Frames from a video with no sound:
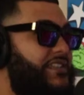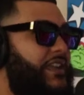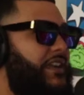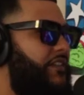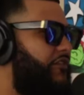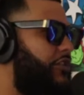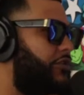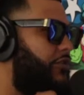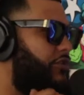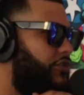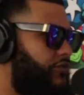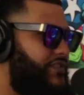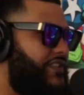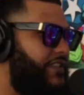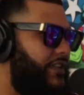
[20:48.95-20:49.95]
Like if you don't
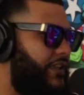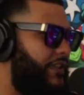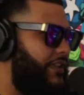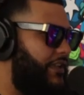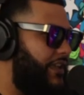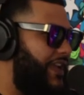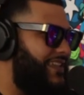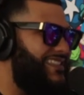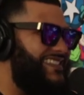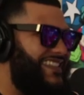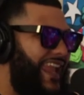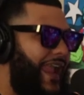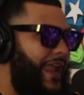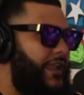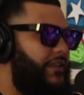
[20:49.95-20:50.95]
use it in the next
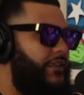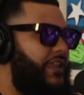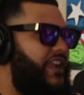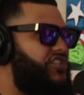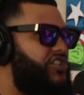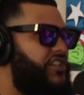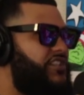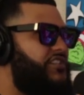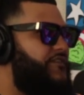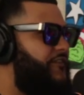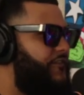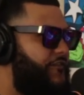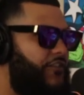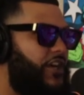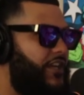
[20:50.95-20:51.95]
day, day that two. shit's
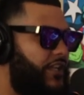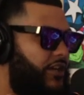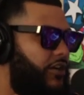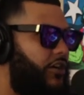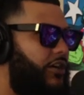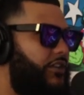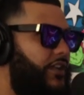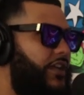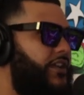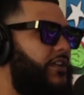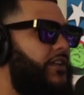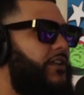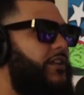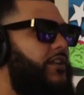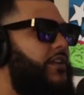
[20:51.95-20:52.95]
fucking gone.
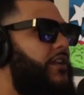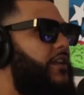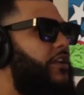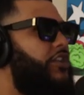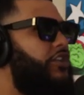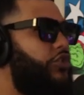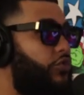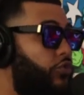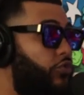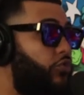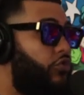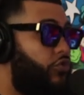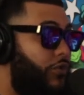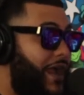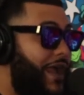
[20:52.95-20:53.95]
Like, yeah, yeah.
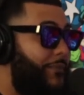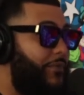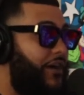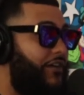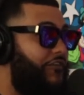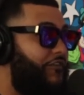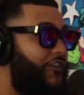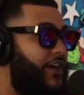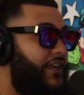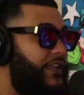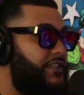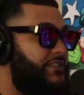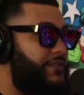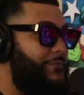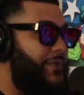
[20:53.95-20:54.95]
You grab a
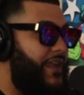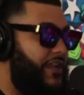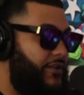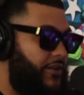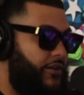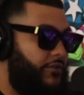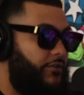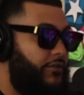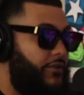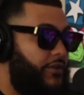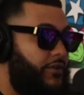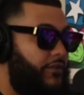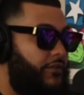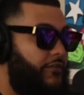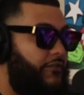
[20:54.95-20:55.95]
fucking tomato
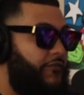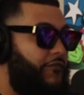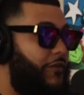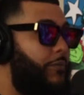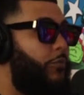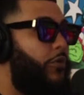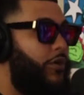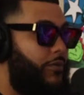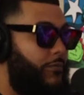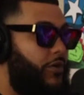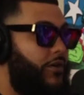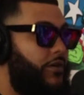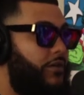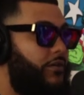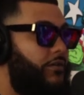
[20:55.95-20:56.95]
from
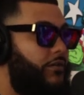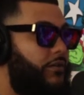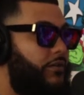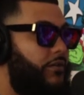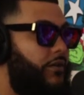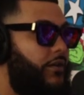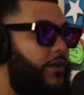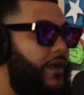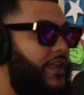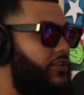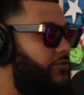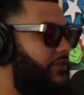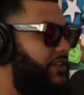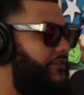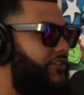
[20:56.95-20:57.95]
Walmart and
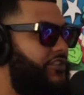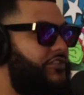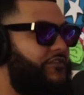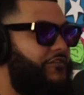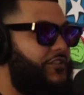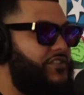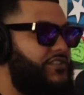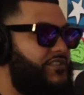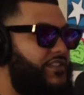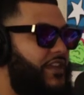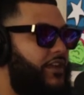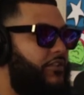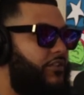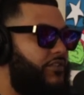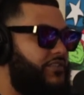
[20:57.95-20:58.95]
you leave it in your fridge and see
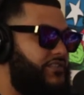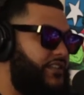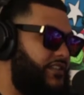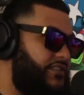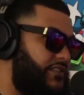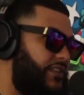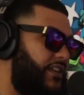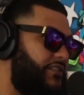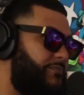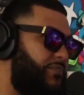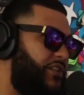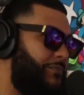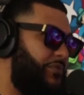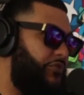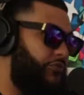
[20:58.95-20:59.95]
how long it stays nice,
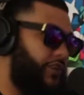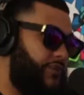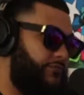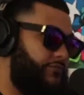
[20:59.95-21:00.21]
plump, and red.